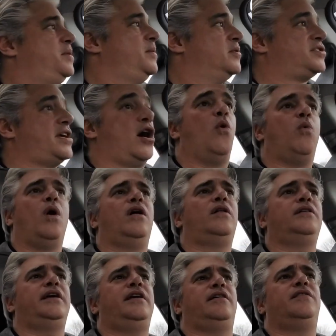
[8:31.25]
people say, oh, well,
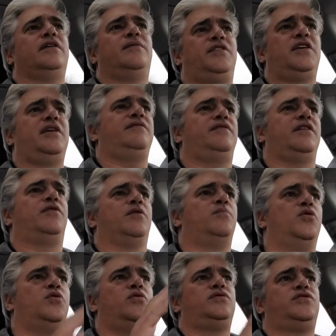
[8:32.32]
the, the, the
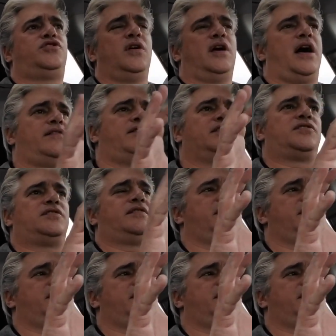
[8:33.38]
moon's, uh, the,